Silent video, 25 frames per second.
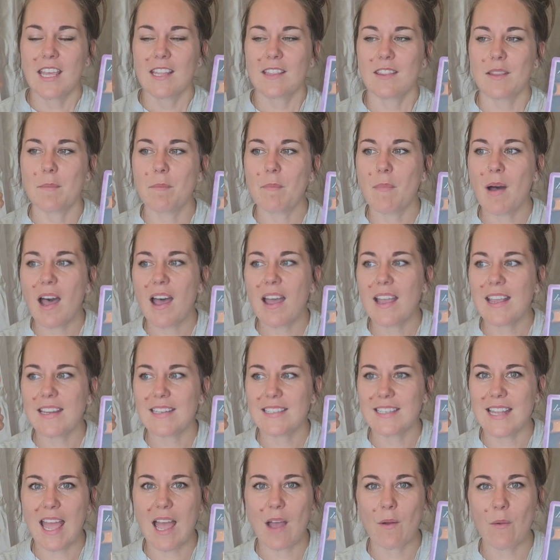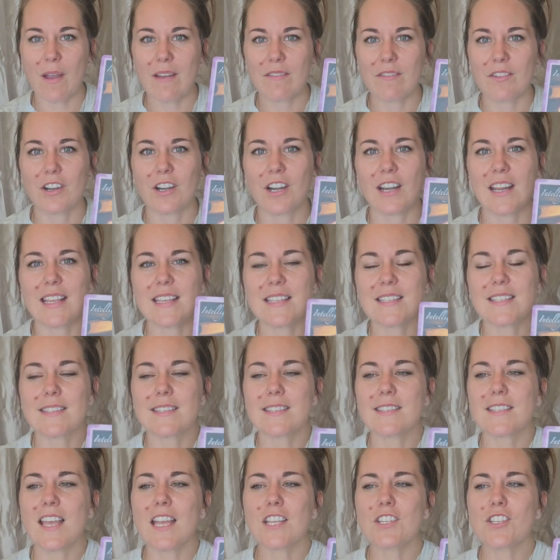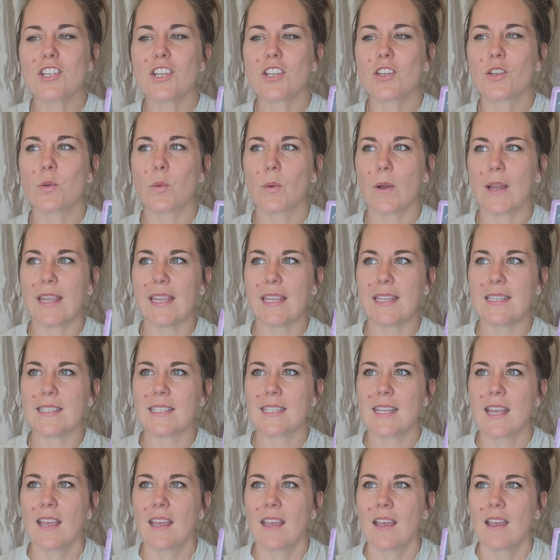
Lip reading: The mind, however, is such a great